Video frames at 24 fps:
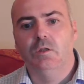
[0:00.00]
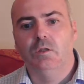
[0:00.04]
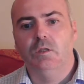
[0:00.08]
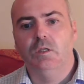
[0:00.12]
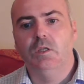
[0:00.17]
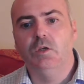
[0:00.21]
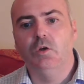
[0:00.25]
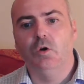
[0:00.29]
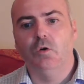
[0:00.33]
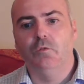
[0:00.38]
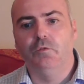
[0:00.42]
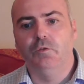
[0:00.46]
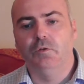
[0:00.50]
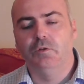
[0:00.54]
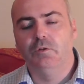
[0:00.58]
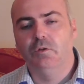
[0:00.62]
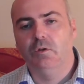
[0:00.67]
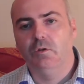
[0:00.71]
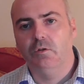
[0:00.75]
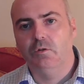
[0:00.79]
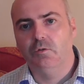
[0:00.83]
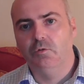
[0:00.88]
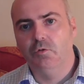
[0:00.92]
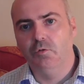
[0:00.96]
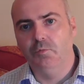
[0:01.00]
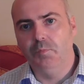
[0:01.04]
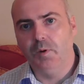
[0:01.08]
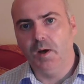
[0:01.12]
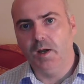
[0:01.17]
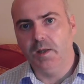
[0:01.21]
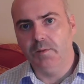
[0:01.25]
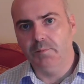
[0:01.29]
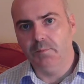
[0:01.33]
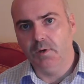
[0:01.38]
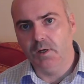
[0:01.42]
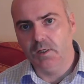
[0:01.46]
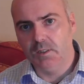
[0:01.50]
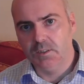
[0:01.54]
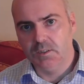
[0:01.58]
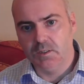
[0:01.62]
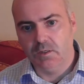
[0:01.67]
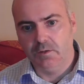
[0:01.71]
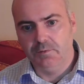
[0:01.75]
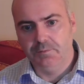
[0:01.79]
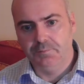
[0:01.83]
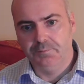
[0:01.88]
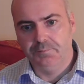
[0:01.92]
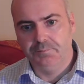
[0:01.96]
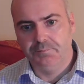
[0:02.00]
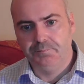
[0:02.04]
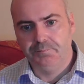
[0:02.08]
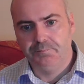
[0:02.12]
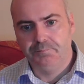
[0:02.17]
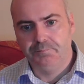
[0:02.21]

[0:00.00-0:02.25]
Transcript: he offered to buy my son?